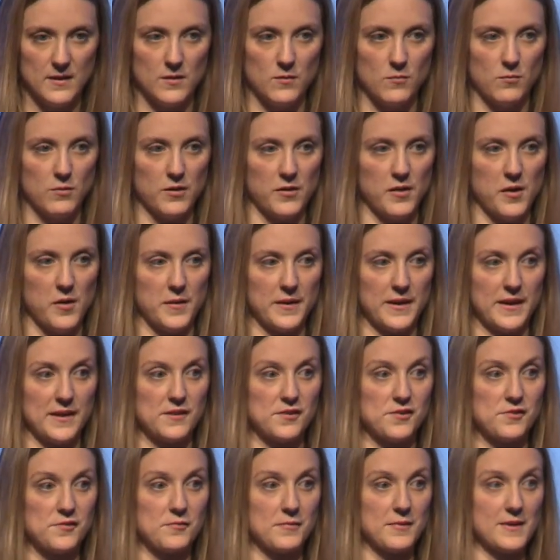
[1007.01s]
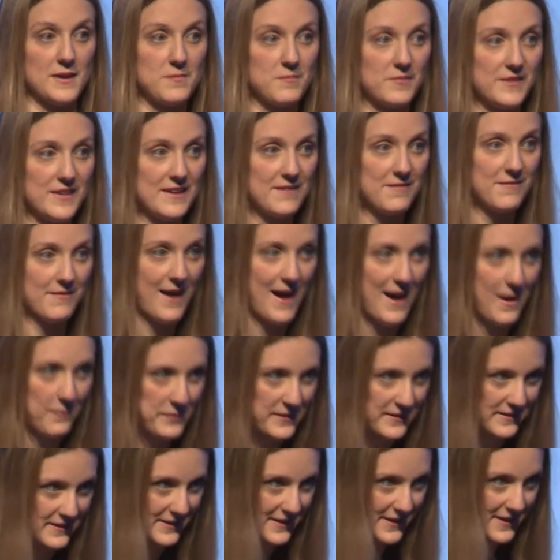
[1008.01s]
We're growing extremely
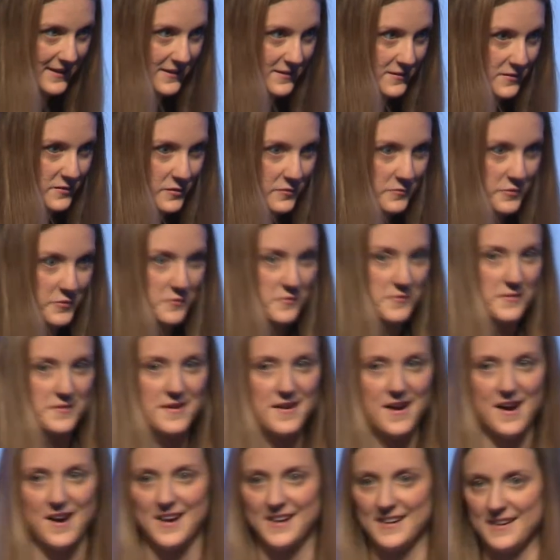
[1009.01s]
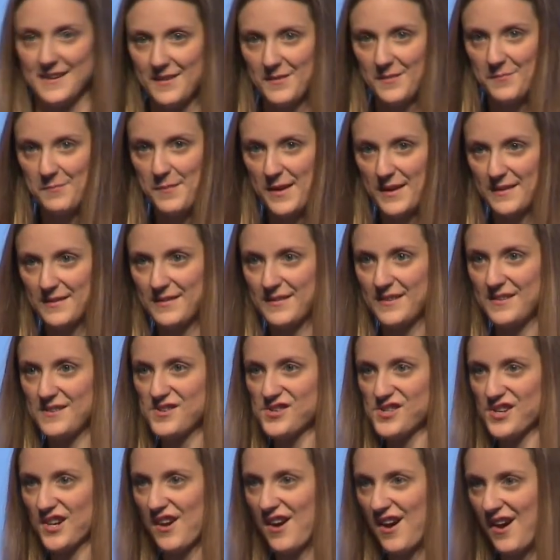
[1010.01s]
rapidly, so if you're not based in
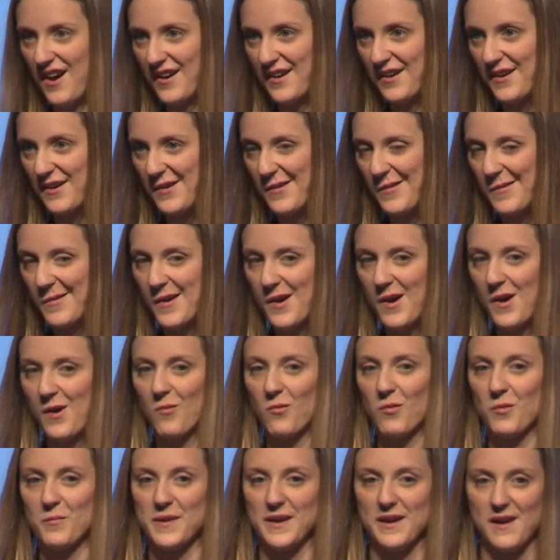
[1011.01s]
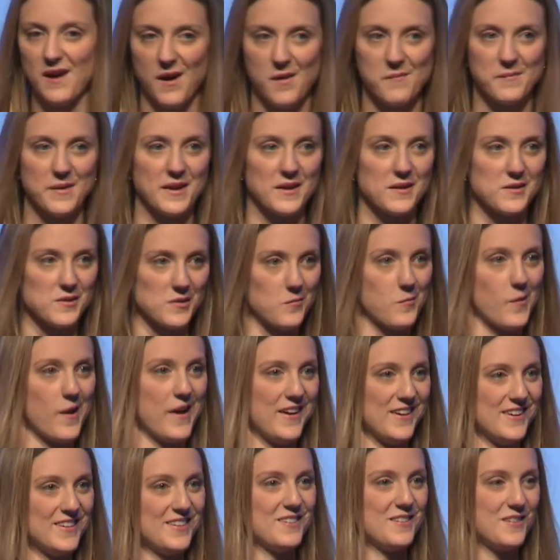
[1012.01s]
Chicago, we'll be coming your
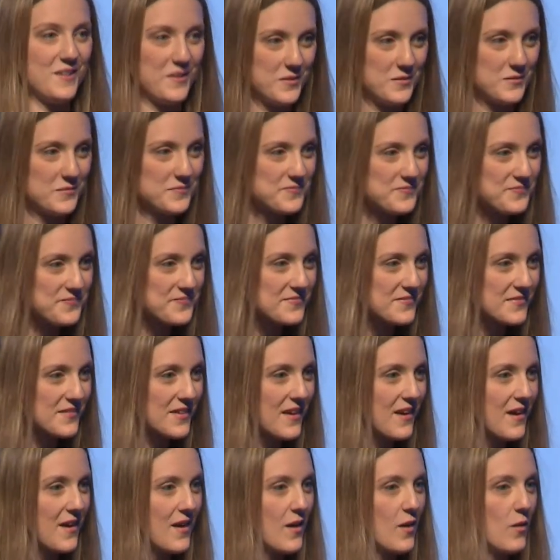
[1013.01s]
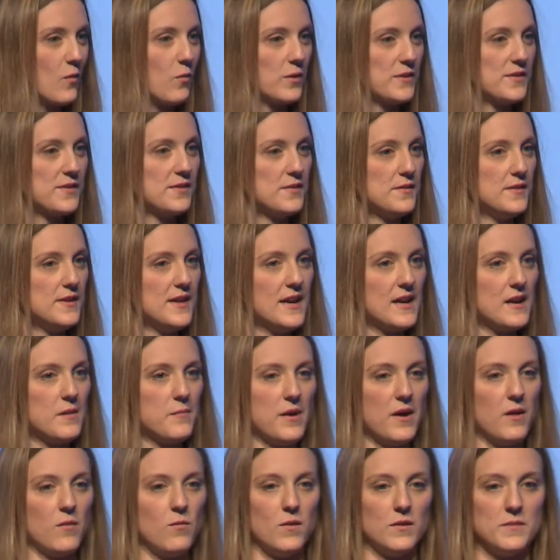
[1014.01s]
way soon. What's unique
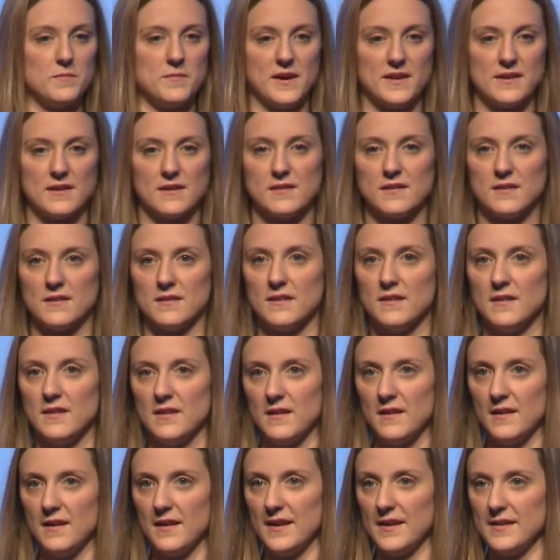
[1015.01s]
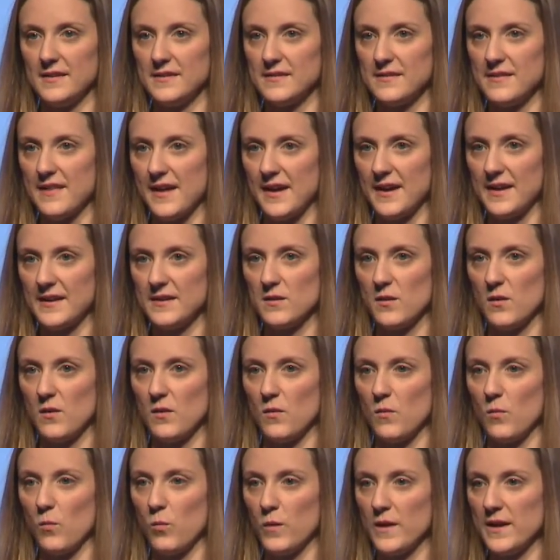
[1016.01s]
about One Medical is that
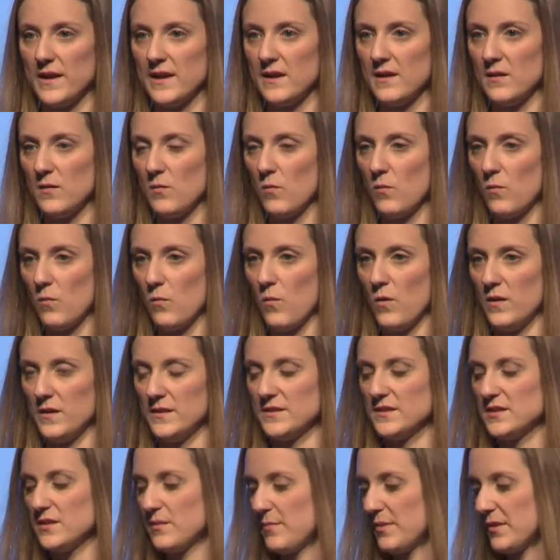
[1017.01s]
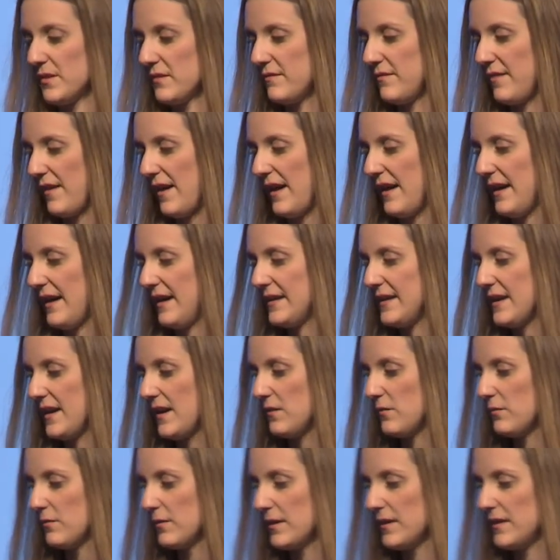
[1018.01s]
we want to provide
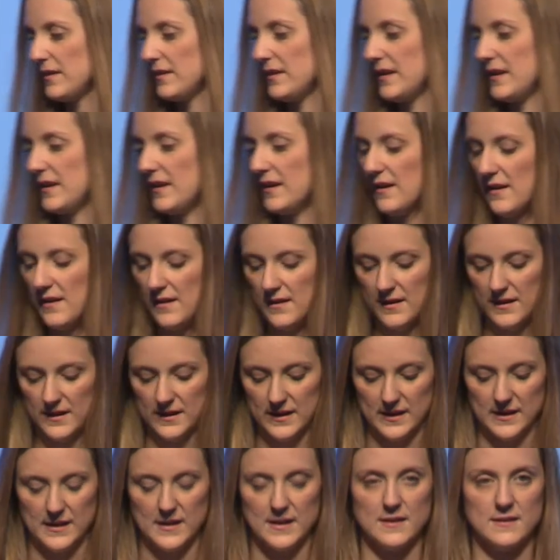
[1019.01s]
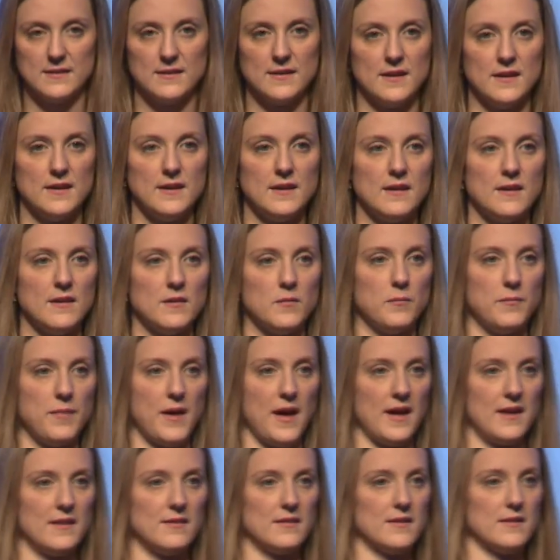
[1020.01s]
a really easy,
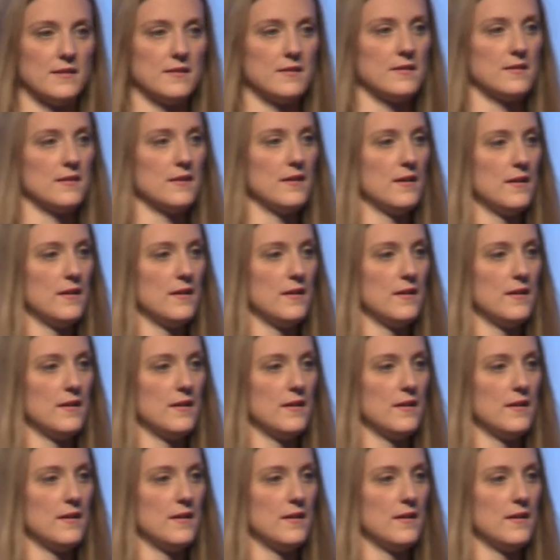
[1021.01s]
painless,